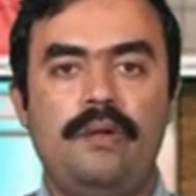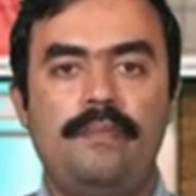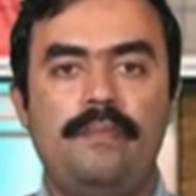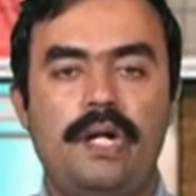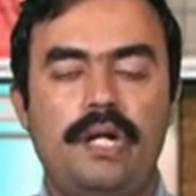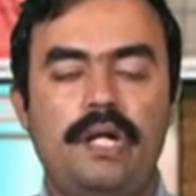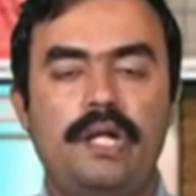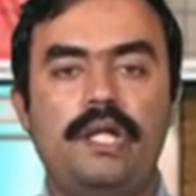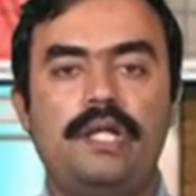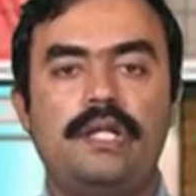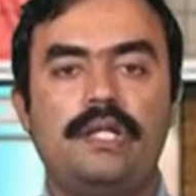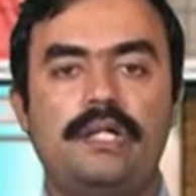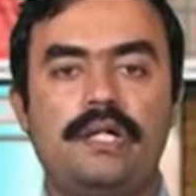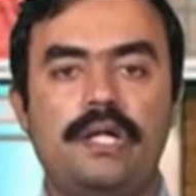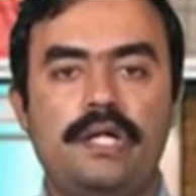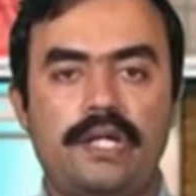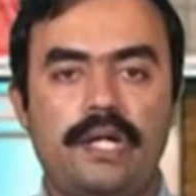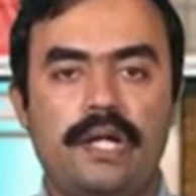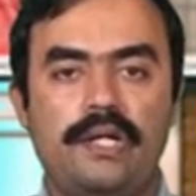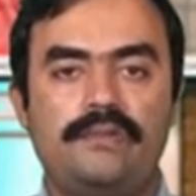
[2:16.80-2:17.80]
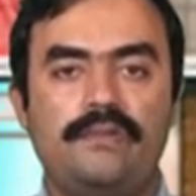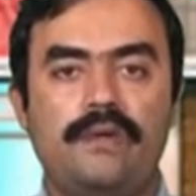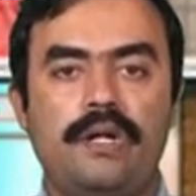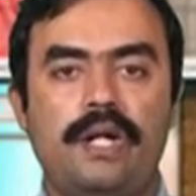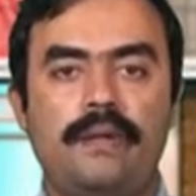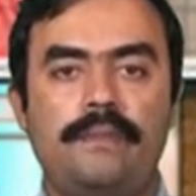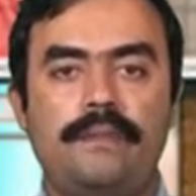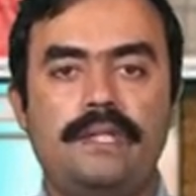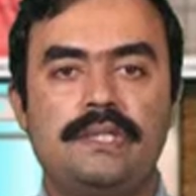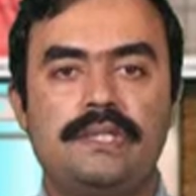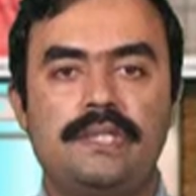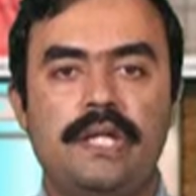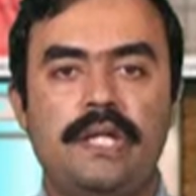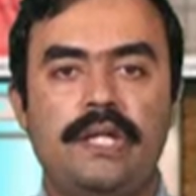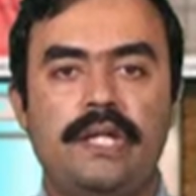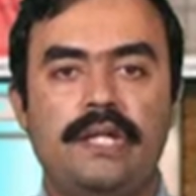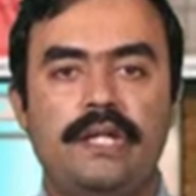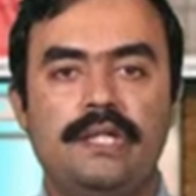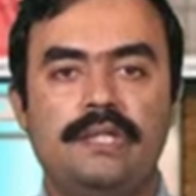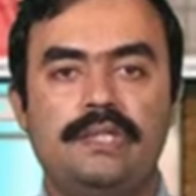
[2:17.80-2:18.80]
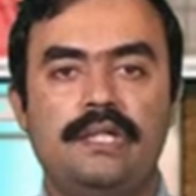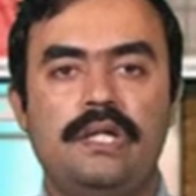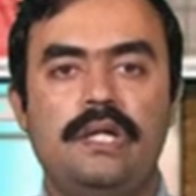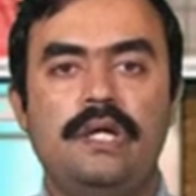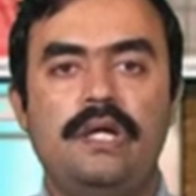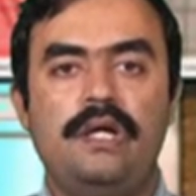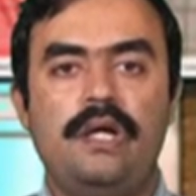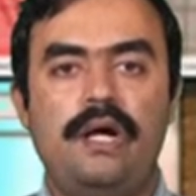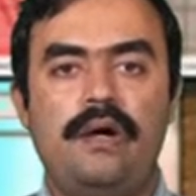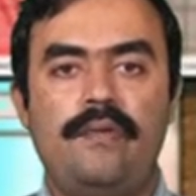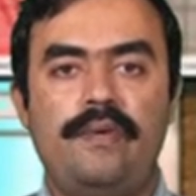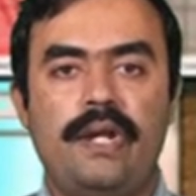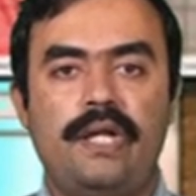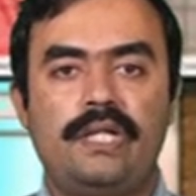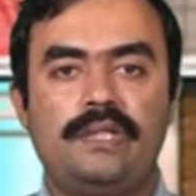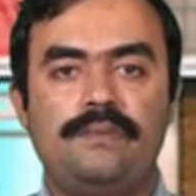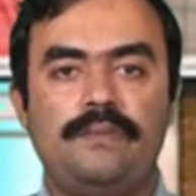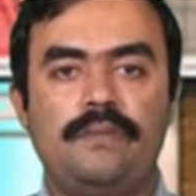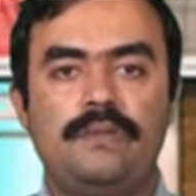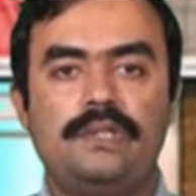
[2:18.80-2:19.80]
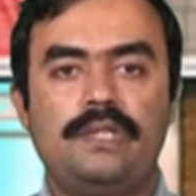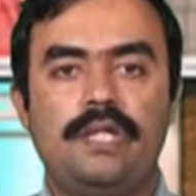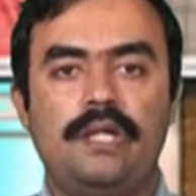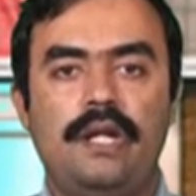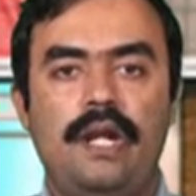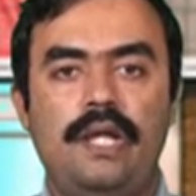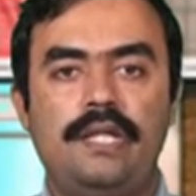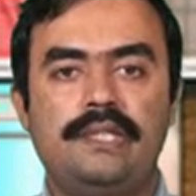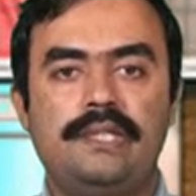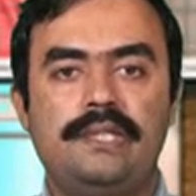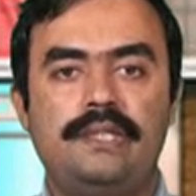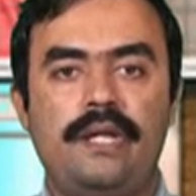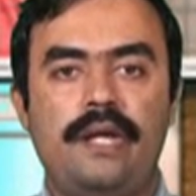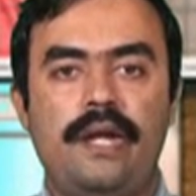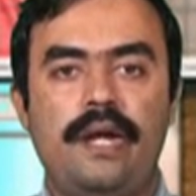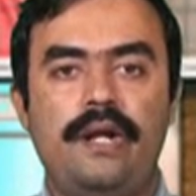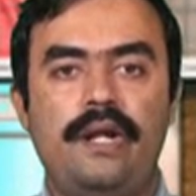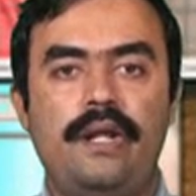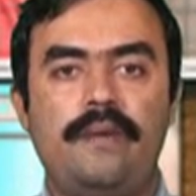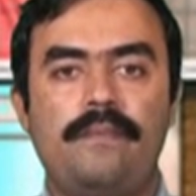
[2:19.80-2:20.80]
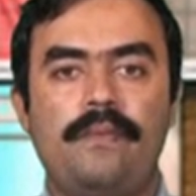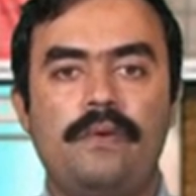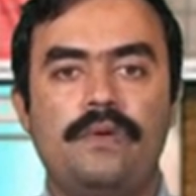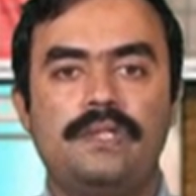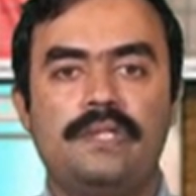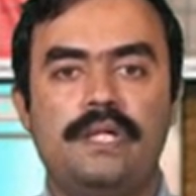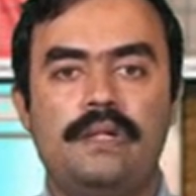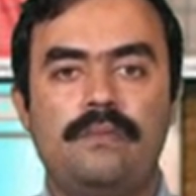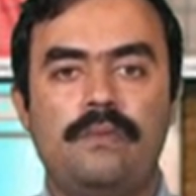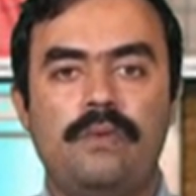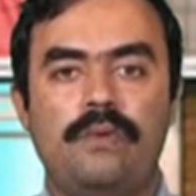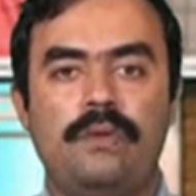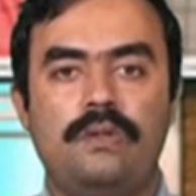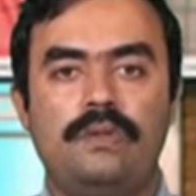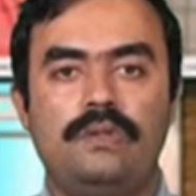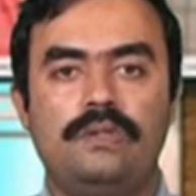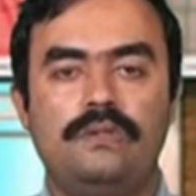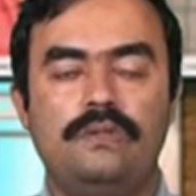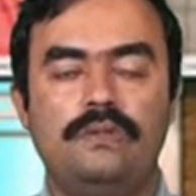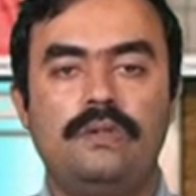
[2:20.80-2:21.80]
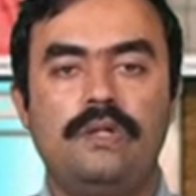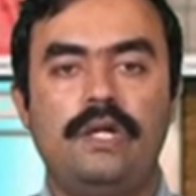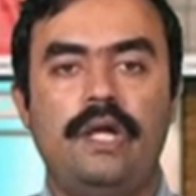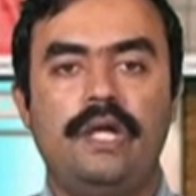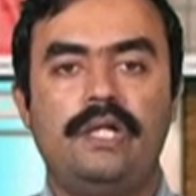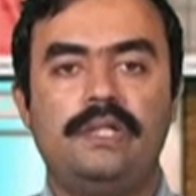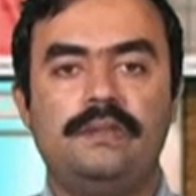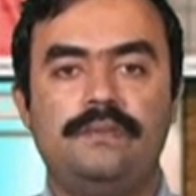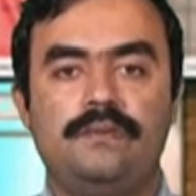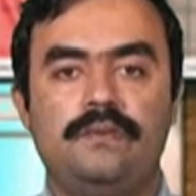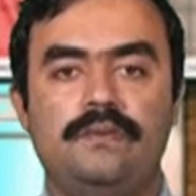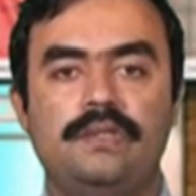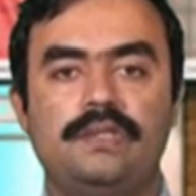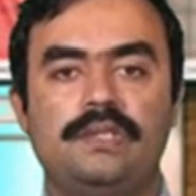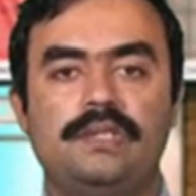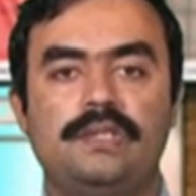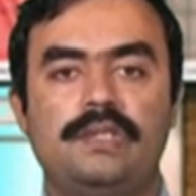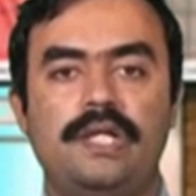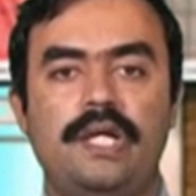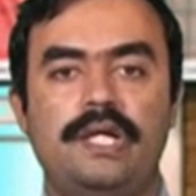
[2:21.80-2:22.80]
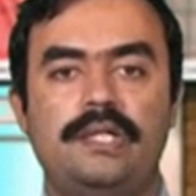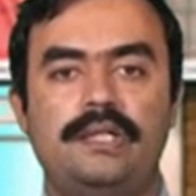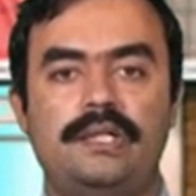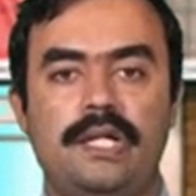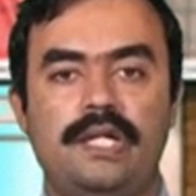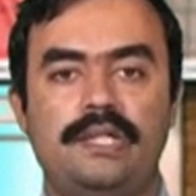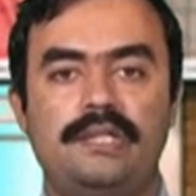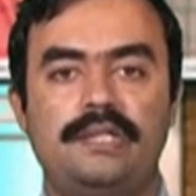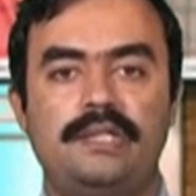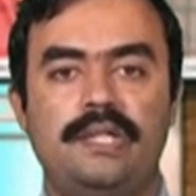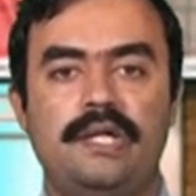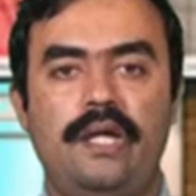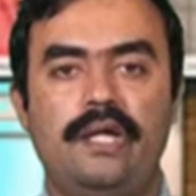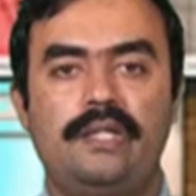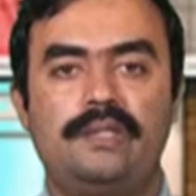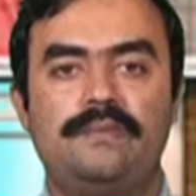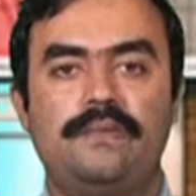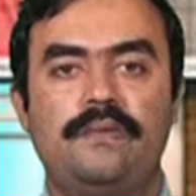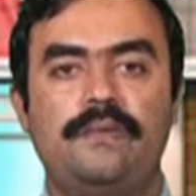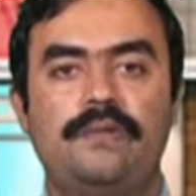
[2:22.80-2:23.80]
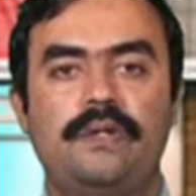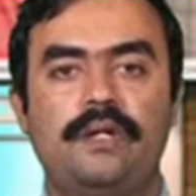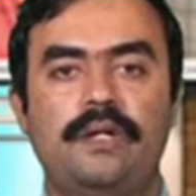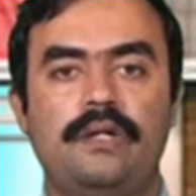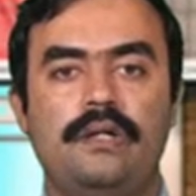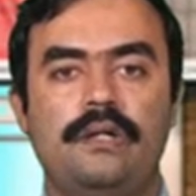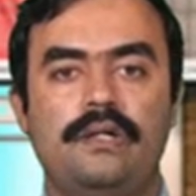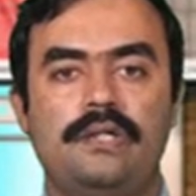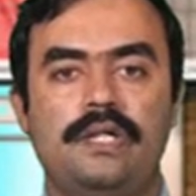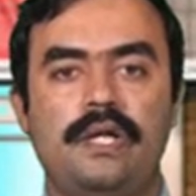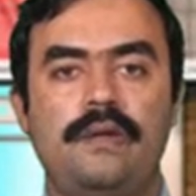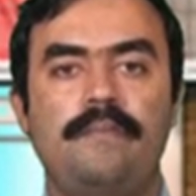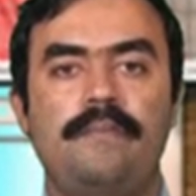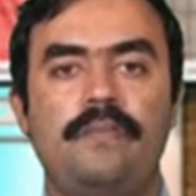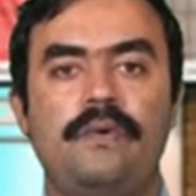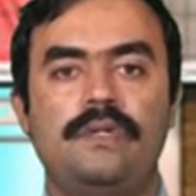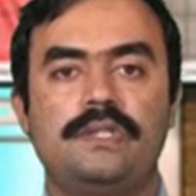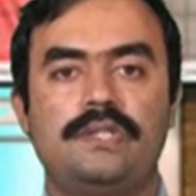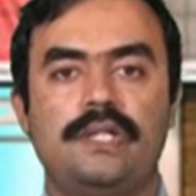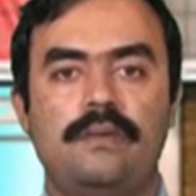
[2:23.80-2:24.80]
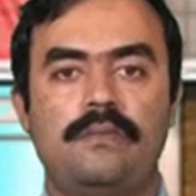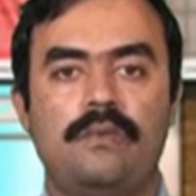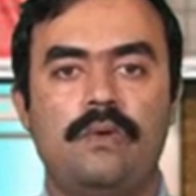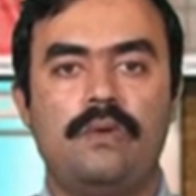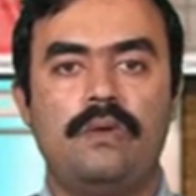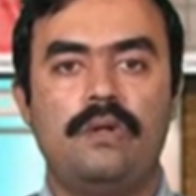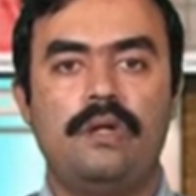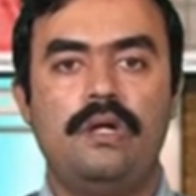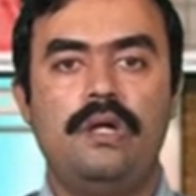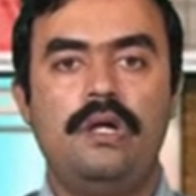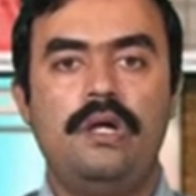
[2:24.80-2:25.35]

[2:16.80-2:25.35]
But in the third case, what happens there is our exports are less and imports are more. So exports is less, imports are more.